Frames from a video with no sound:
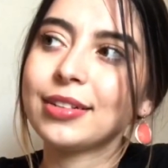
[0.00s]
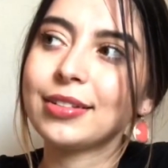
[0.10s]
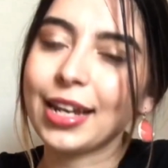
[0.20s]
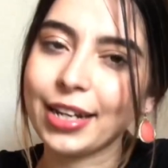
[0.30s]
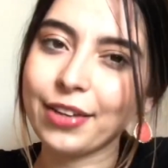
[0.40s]

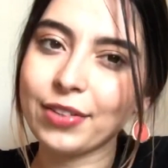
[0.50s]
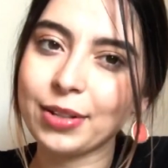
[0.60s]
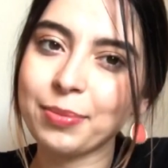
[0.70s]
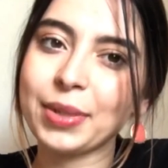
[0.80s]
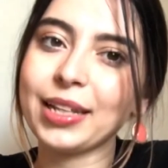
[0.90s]
and David,
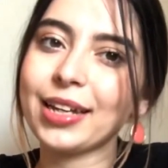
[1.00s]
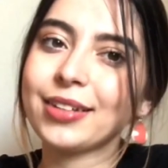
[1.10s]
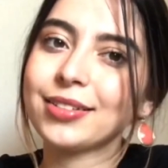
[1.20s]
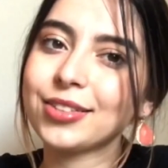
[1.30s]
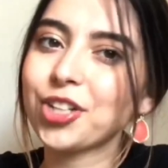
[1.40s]
but like
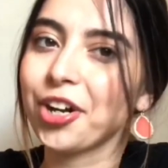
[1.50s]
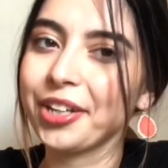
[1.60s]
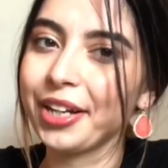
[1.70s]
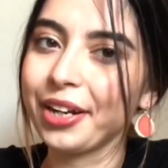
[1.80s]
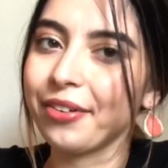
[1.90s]
it's
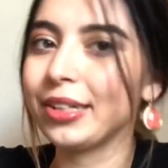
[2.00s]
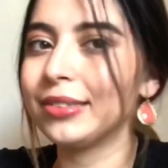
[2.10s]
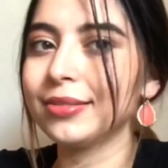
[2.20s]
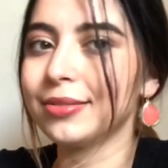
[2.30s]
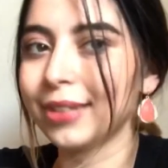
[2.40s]
Carly and Aaron,
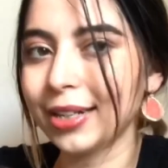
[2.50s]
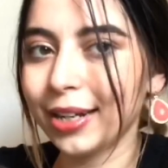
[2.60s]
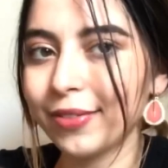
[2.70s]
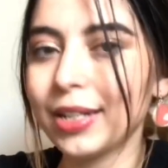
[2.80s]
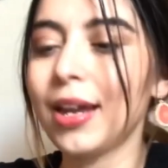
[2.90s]
then
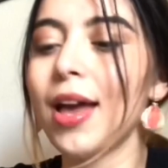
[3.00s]
David.